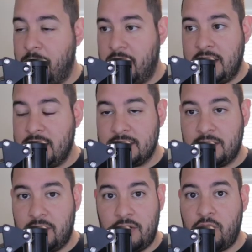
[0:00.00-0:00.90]
I mean, he has
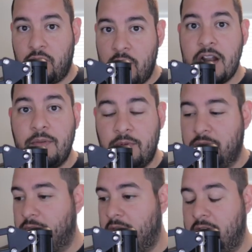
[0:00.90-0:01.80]

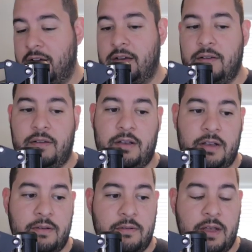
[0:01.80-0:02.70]
incredible
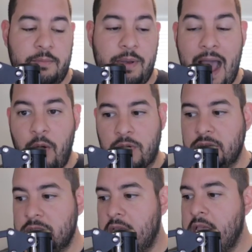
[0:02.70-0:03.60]

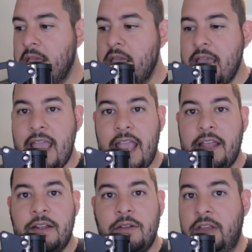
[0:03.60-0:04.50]
powers.
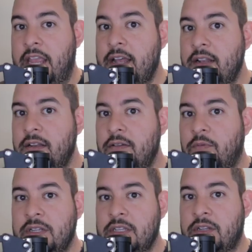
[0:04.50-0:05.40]
And yet,
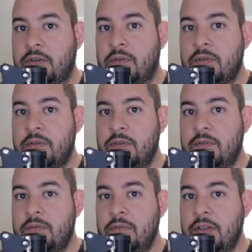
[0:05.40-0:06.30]
what does he do?
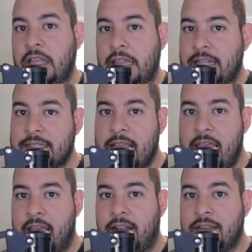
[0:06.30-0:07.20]
He lends a
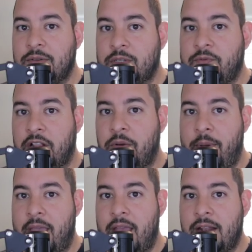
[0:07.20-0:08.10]
hand to his fellow
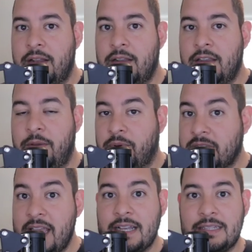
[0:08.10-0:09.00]
man. He
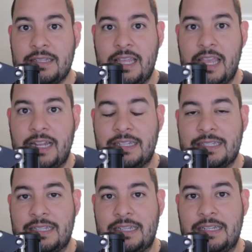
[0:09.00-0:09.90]
protects the
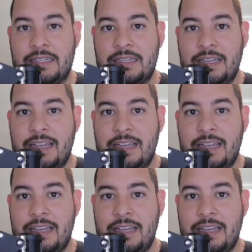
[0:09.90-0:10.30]
innocent.